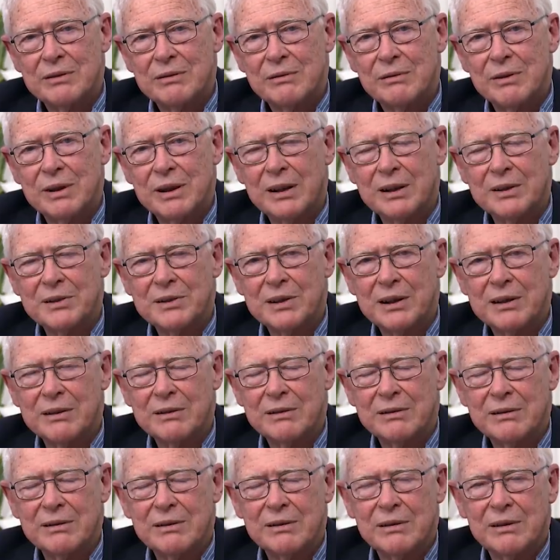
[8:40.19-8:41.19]
When I say,
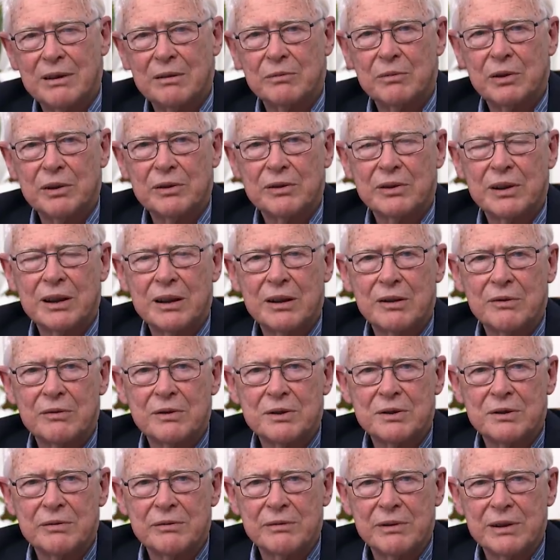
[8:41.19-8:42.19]
I'm not saying that
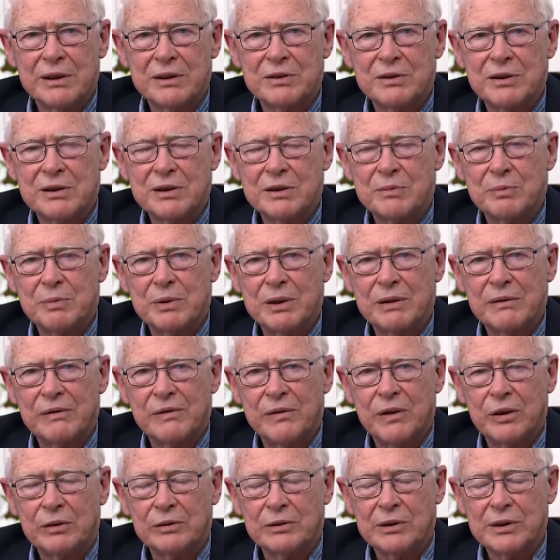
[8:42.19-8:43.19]
Christian religion has been
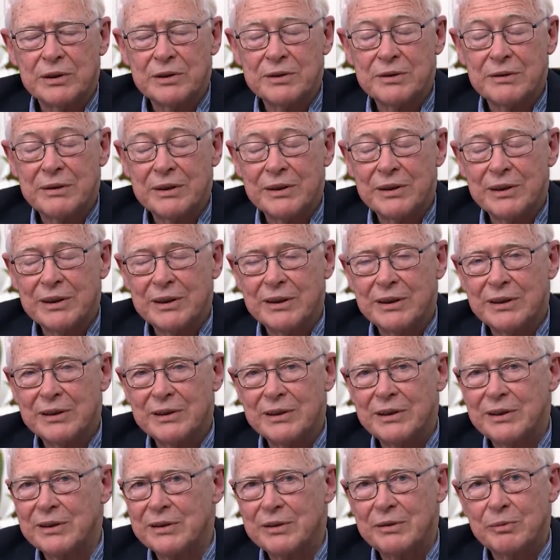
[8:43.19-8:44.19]
faultless or anything like
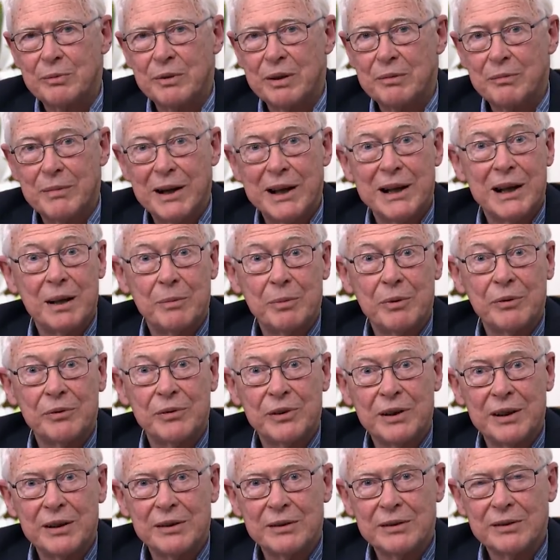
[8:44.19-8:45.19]
this, we're made up of
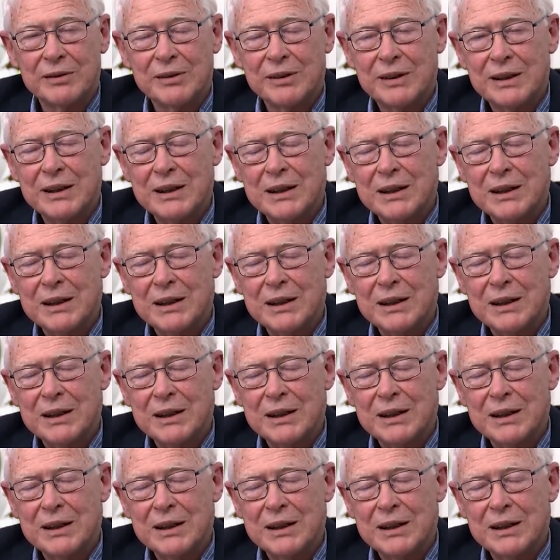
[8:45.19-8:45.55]
sinners.